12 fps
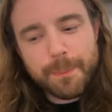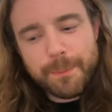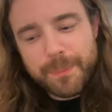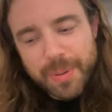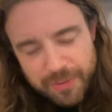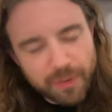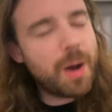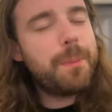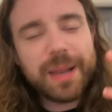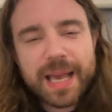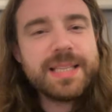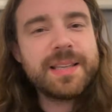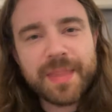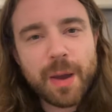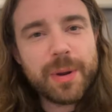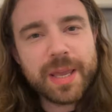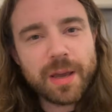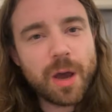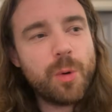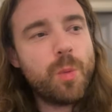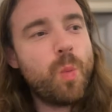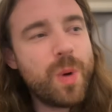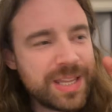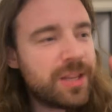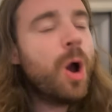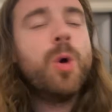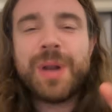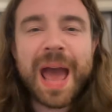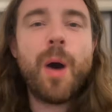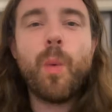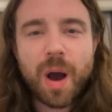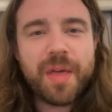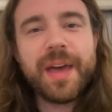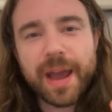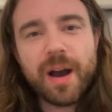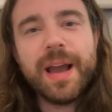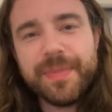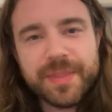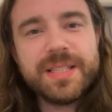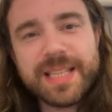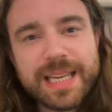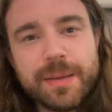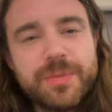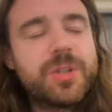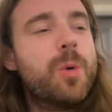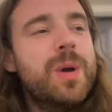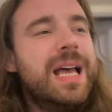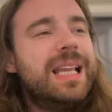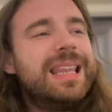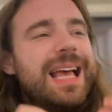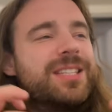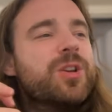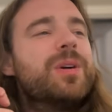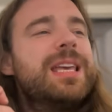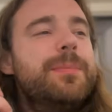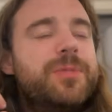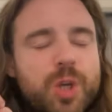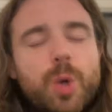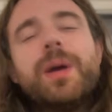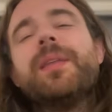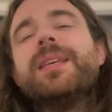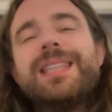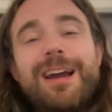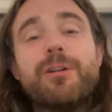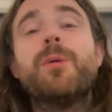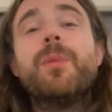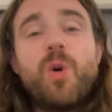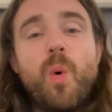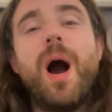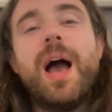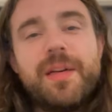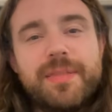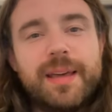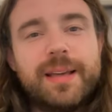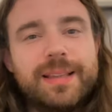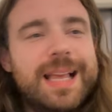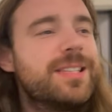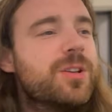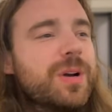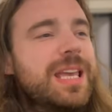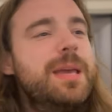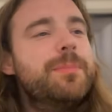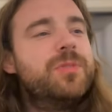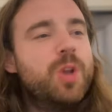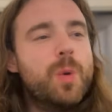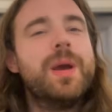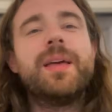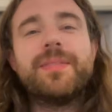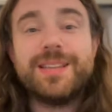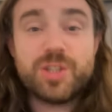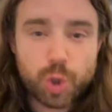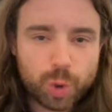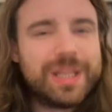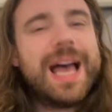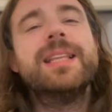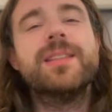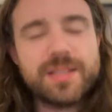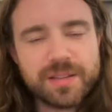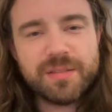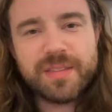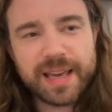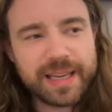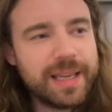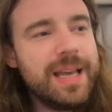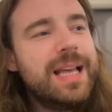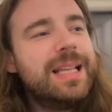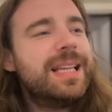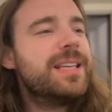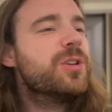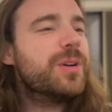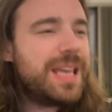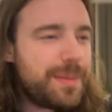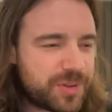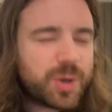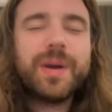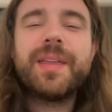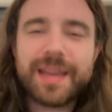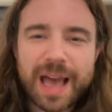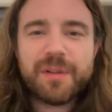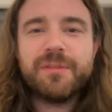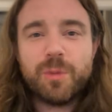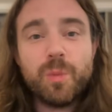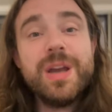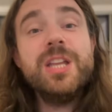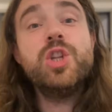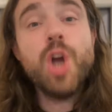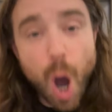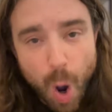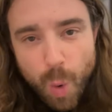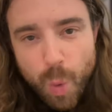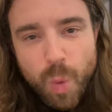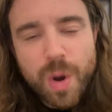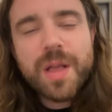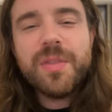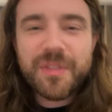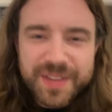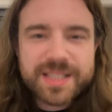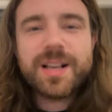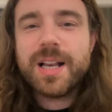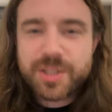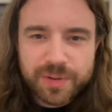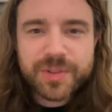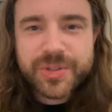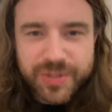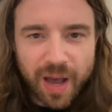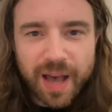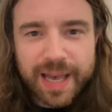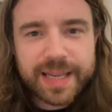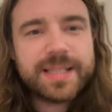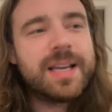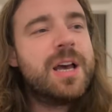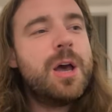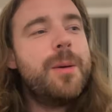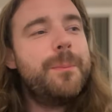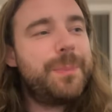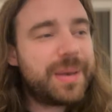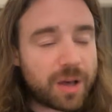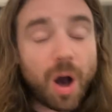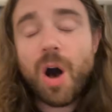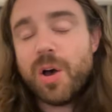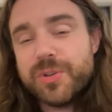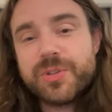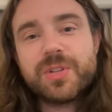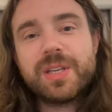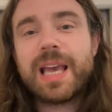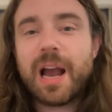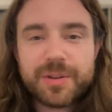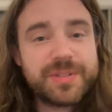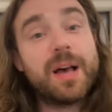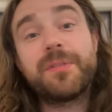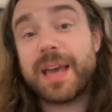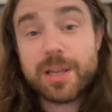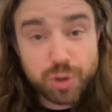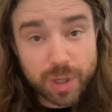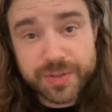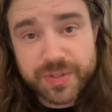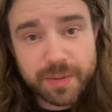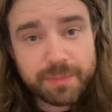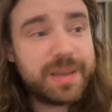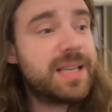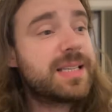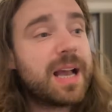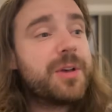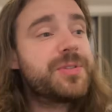But there are players in there where you go, we know now why they are in the team. So let's not keep doing this Harry Maguire thing. Let's not keep doing this Jordan Henderson thing. Let's not keep doing the Calvin. We know that these guys are in the side because Gareth Southgate trusts them, because Gareth